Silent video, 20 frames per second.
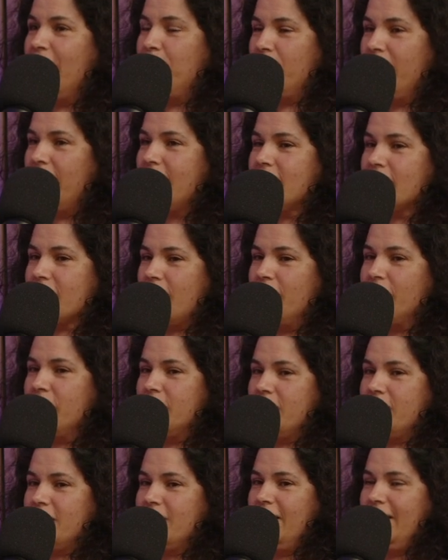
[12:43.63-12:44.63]
Well, this
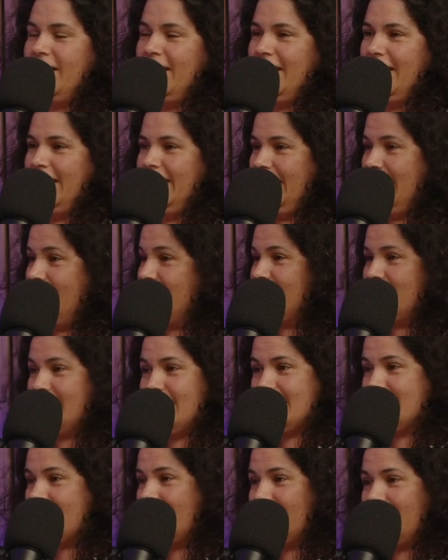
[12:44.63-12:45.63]
is
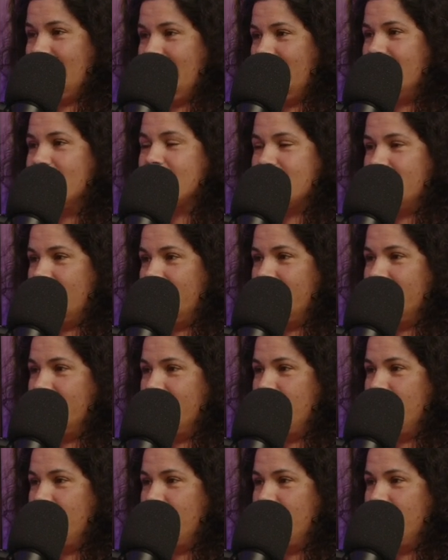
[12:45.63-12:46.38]
exactly it, isn't it?